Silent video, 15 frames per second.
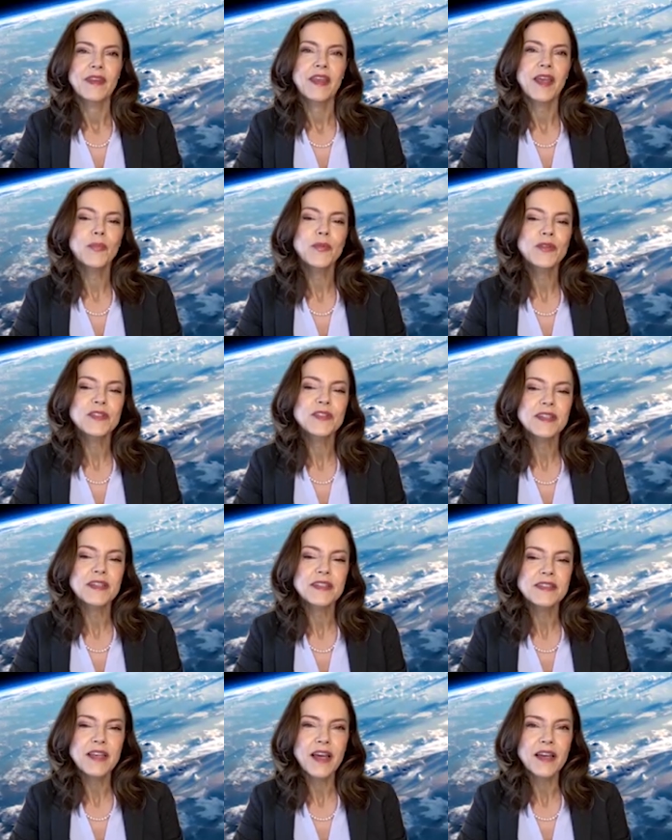Kepler's
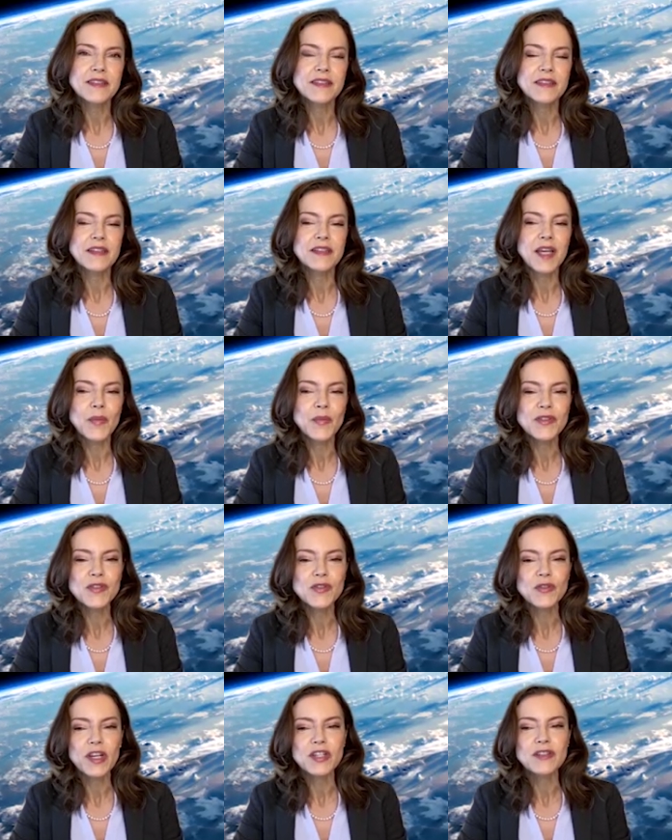success is a
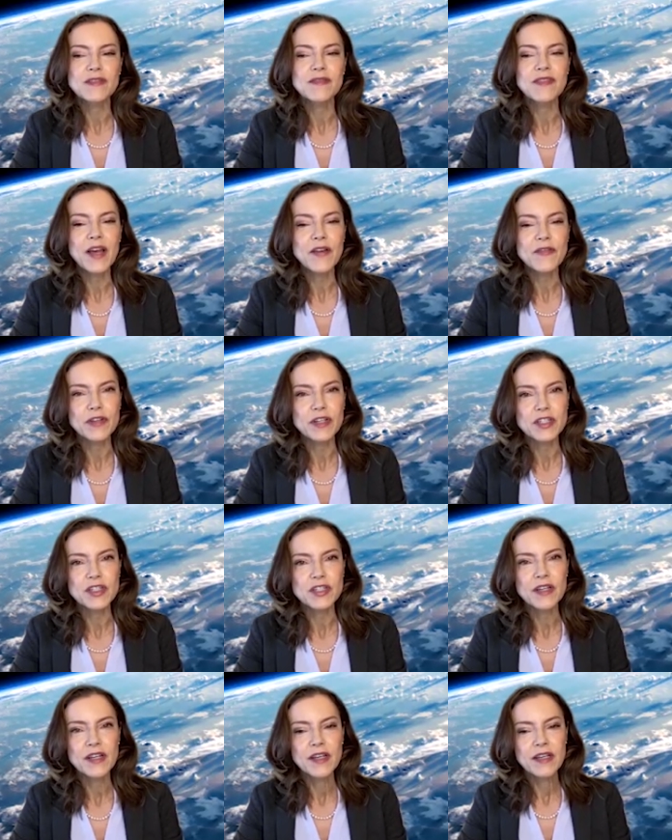demonstration of
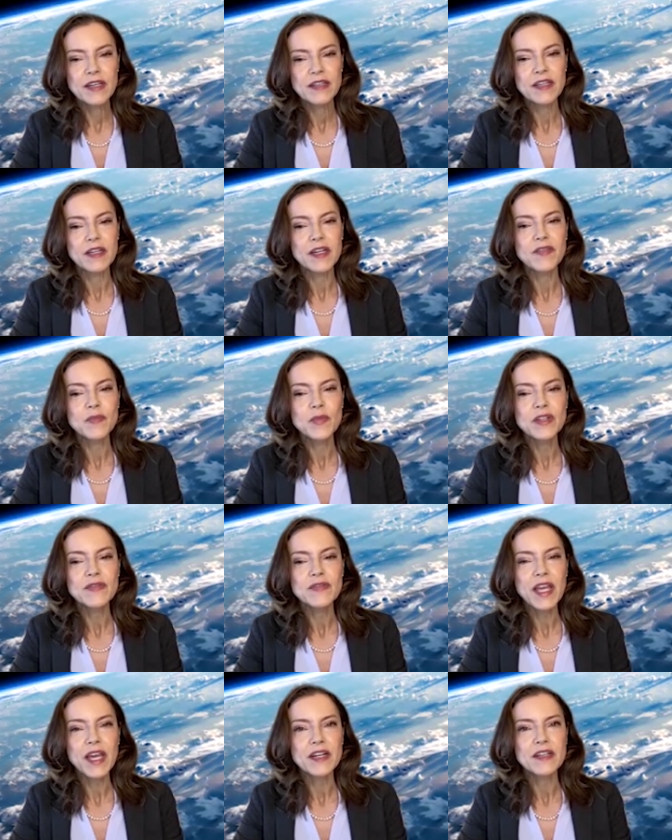leverage the Government
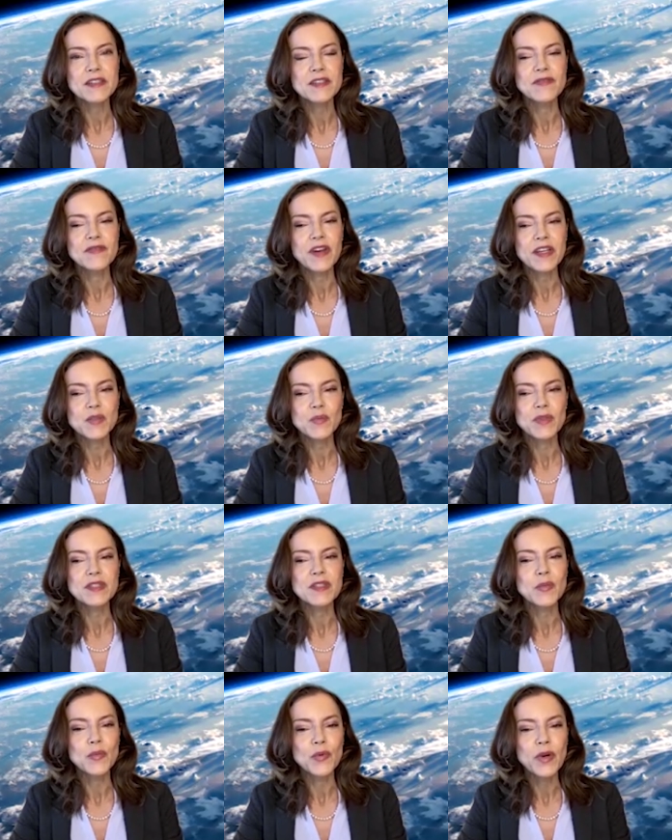of Canada's
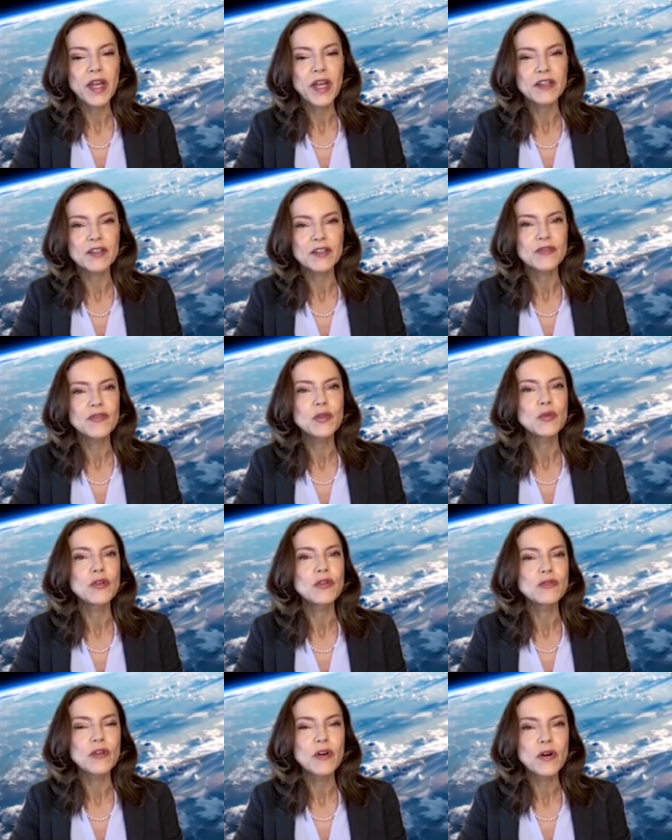investments can bring to fuel
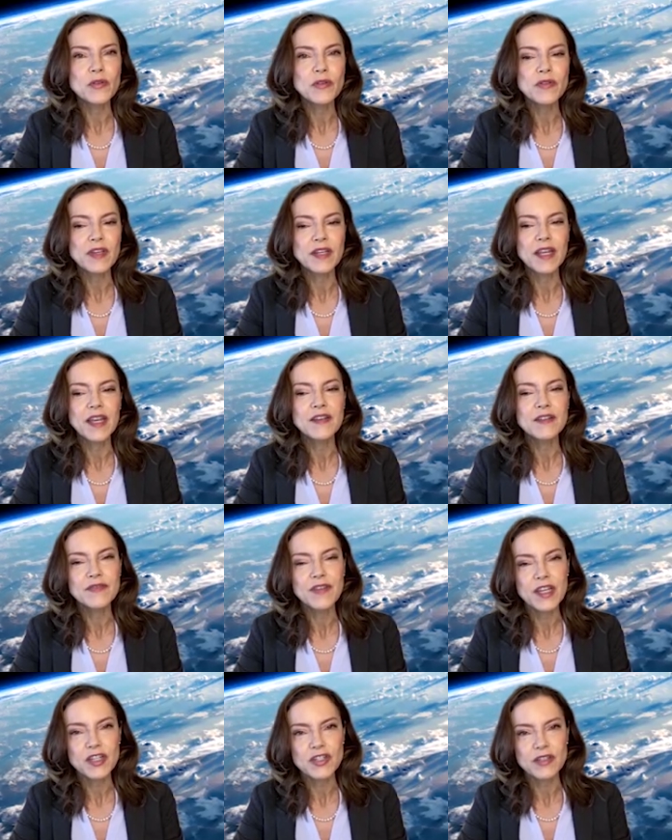growth and
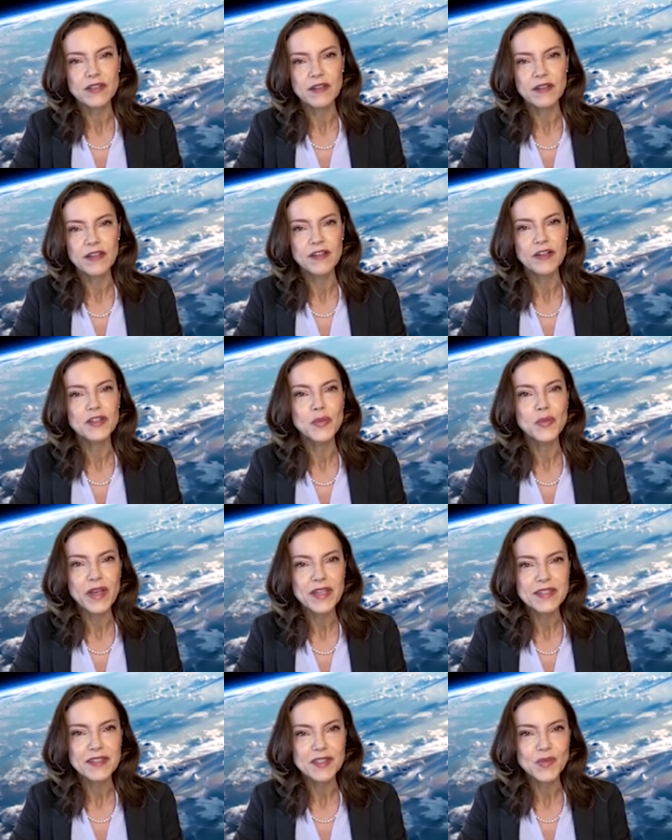innovation in our
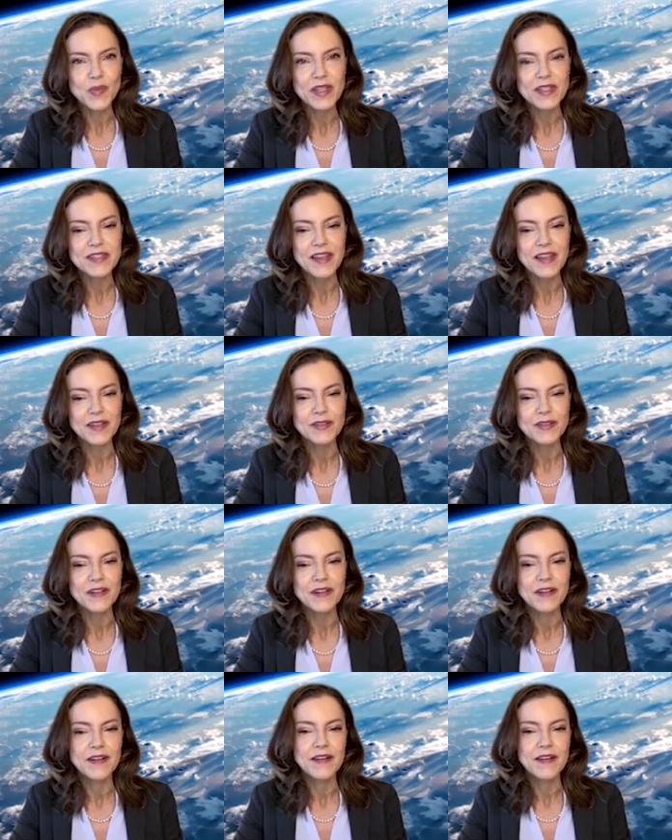domestic space
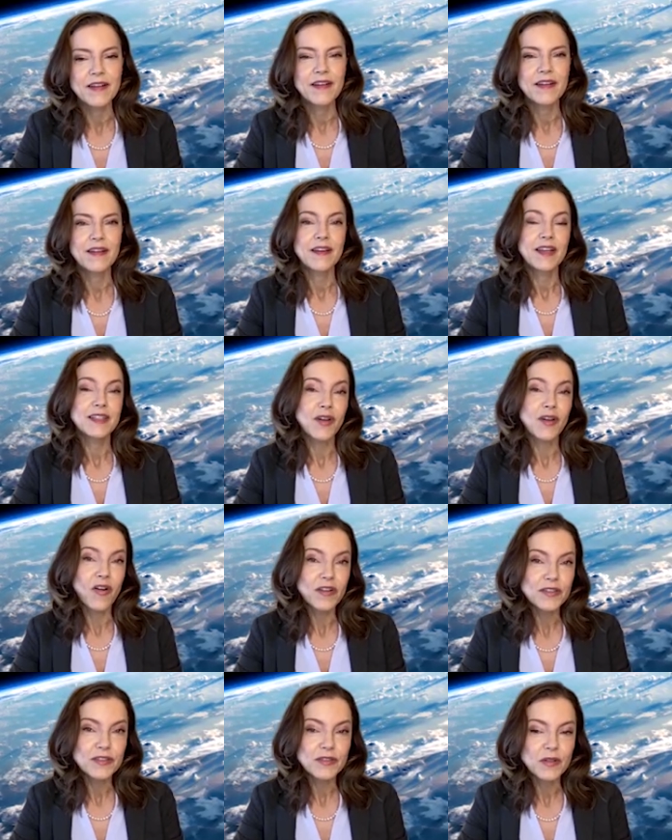sector. It's
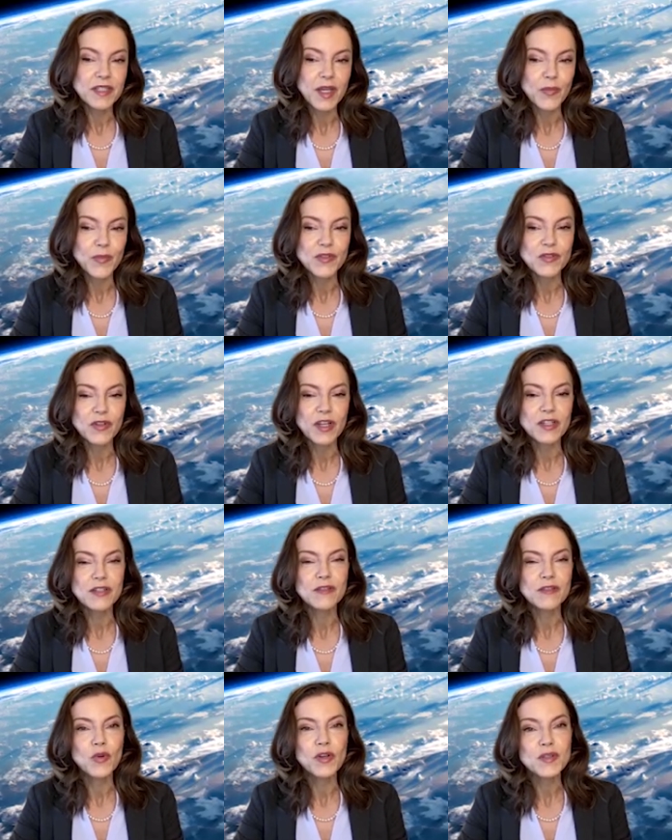also a
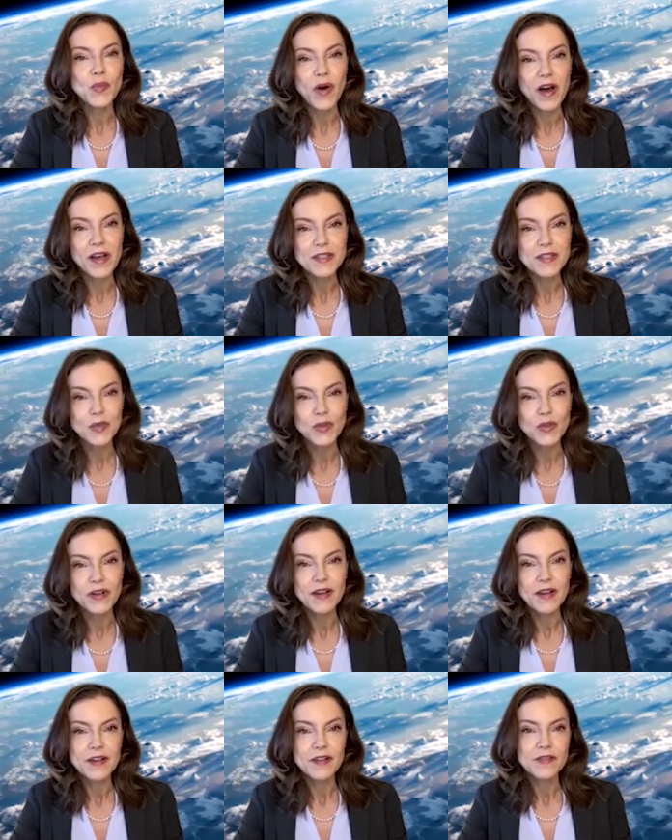demonstration of what's
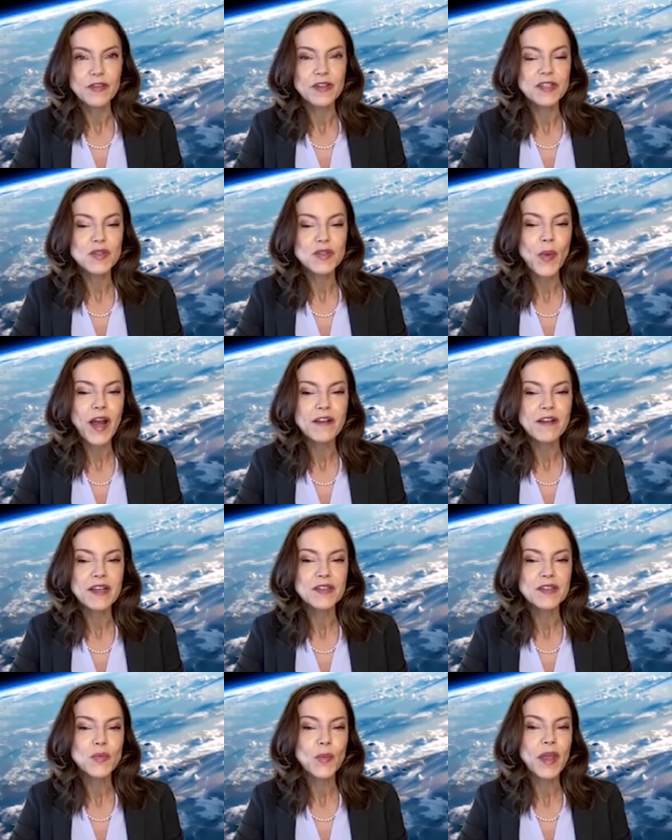possible for
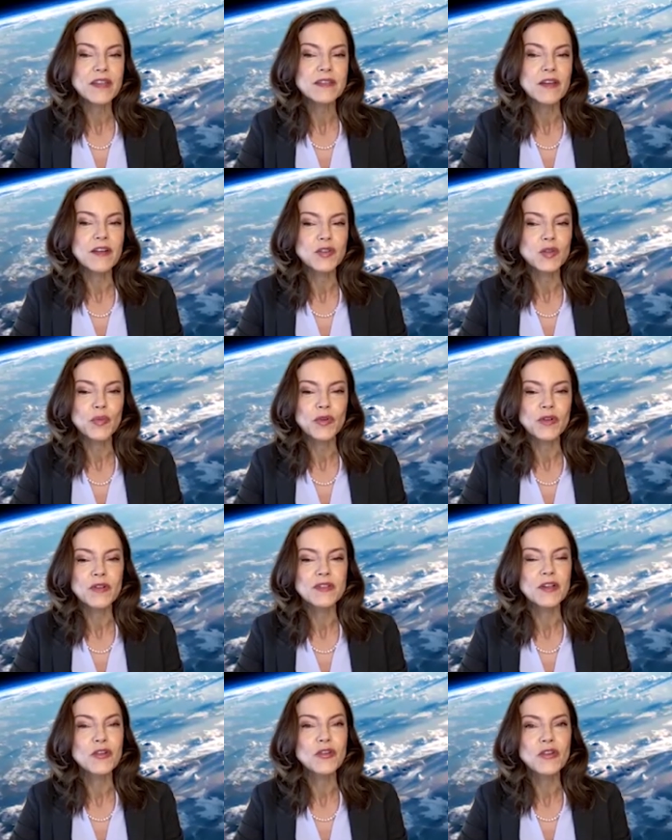aspiring space
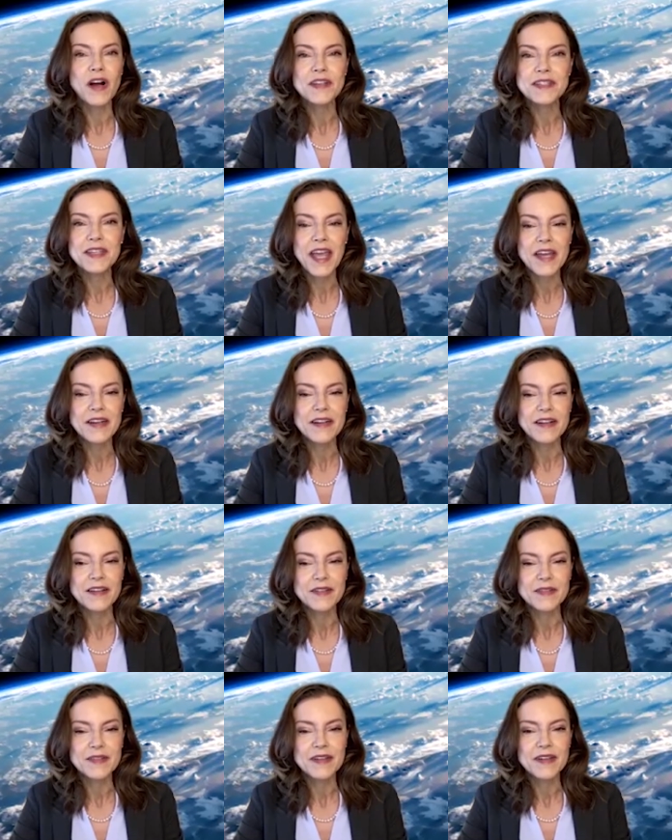entrepreneurs across Canada